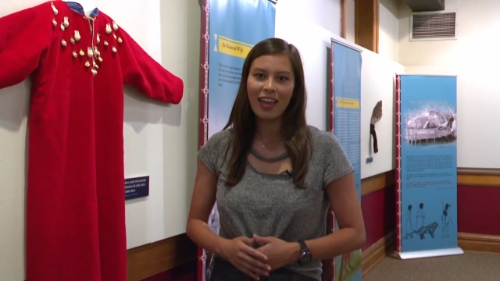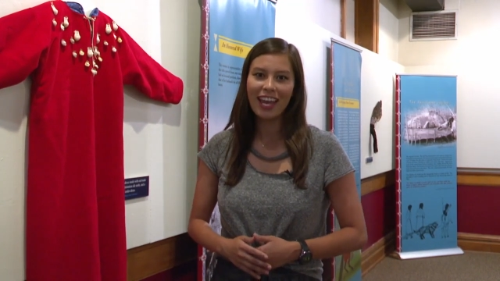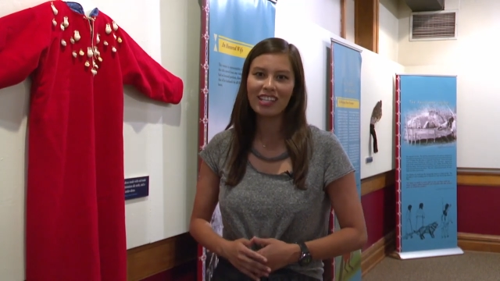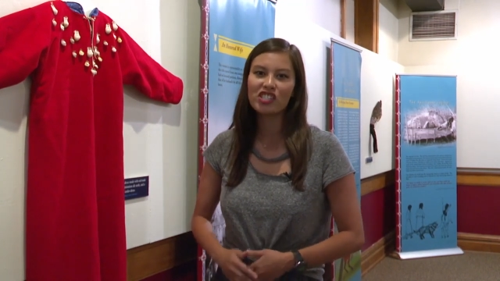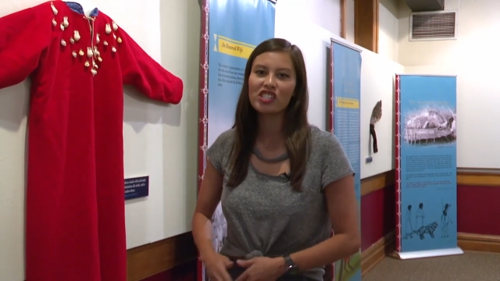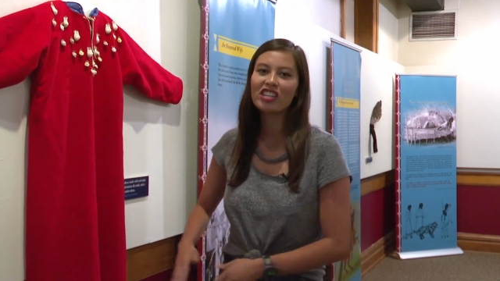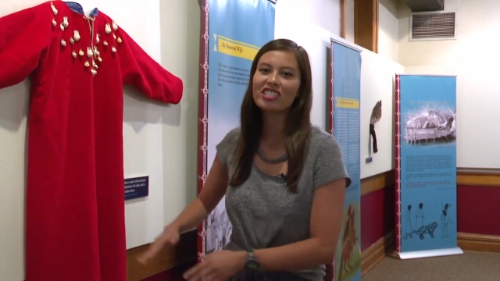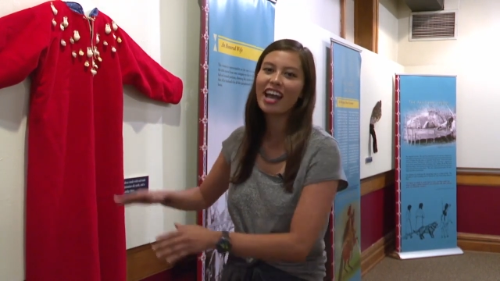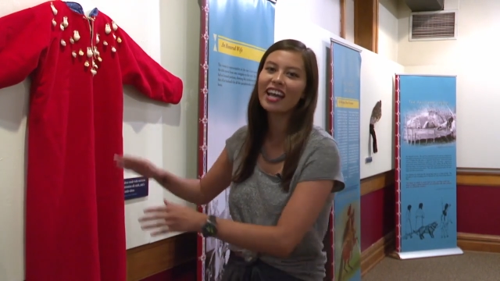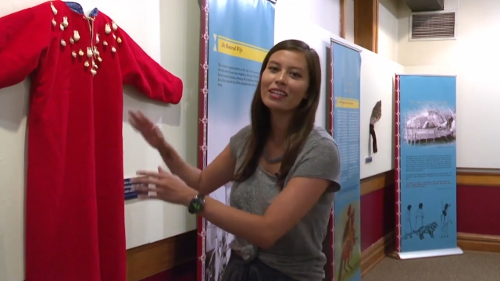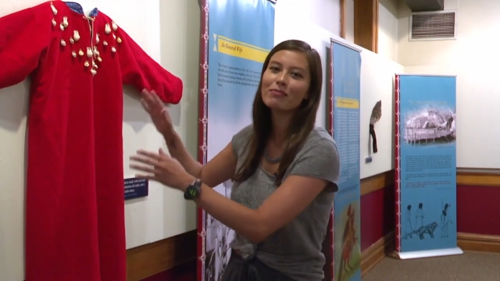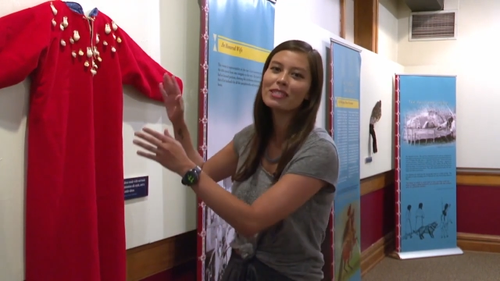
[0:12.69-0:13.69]
and shares
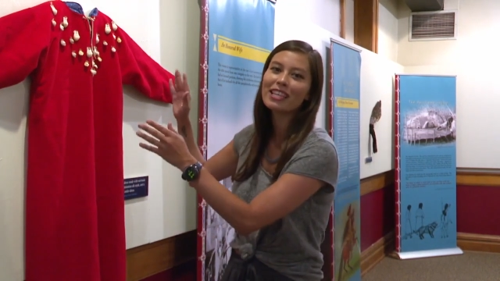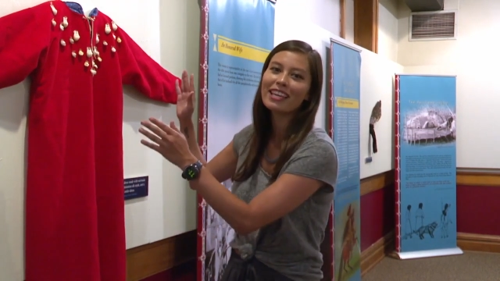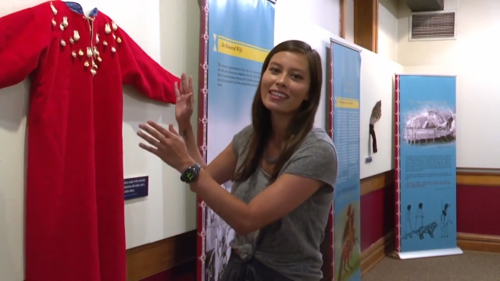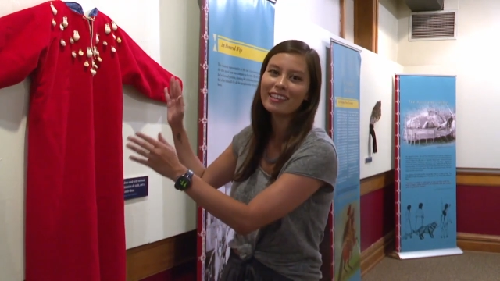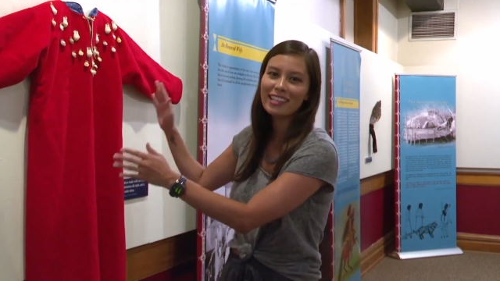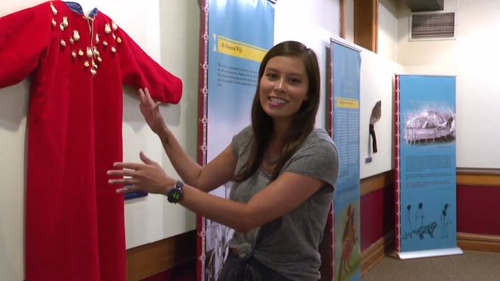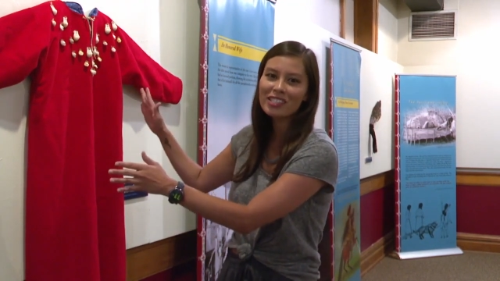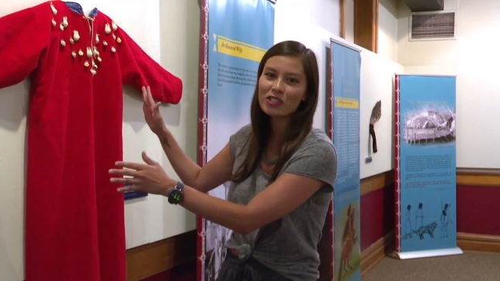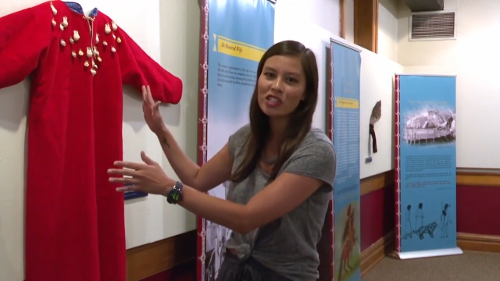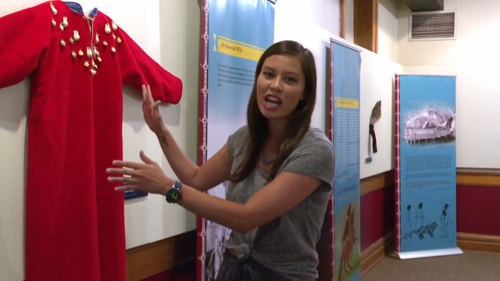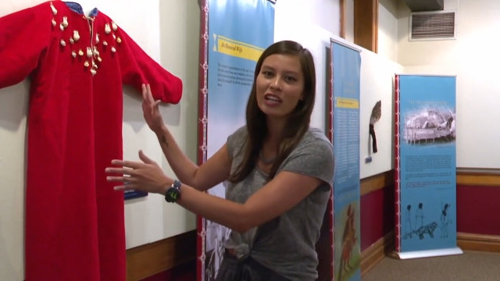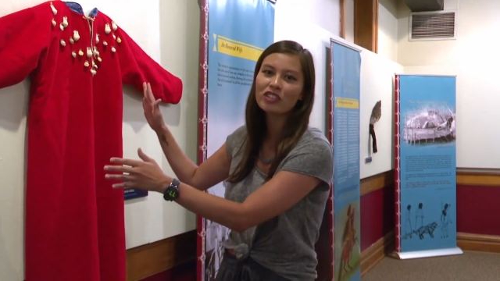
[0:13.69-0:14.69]
items like this
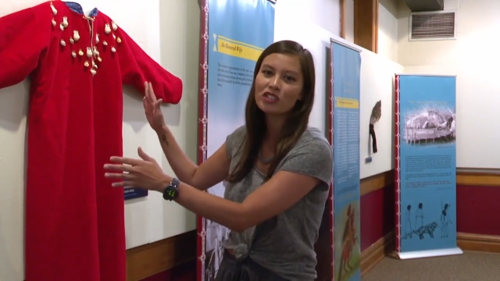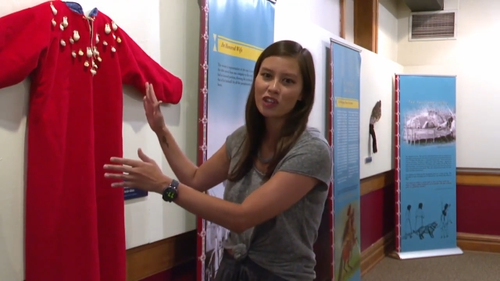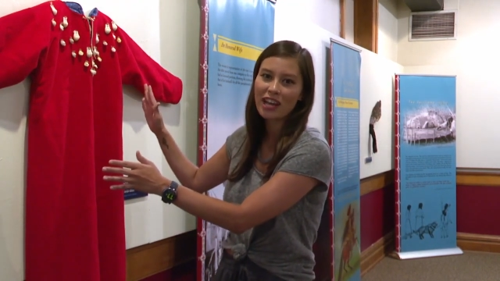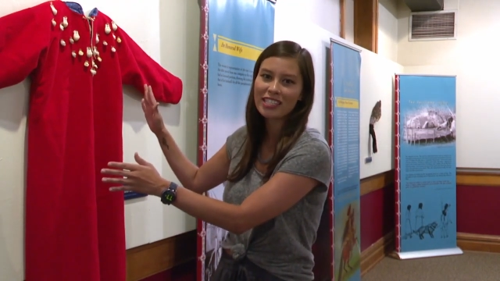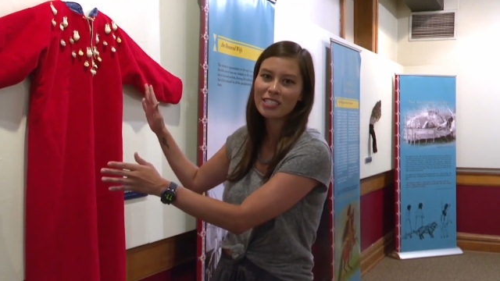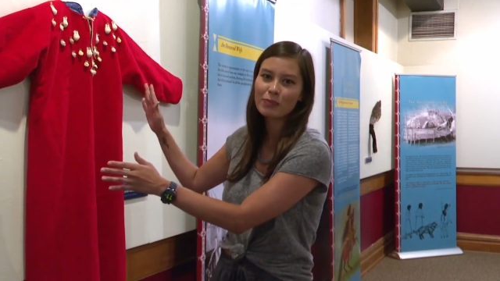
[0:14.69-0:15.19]
child dress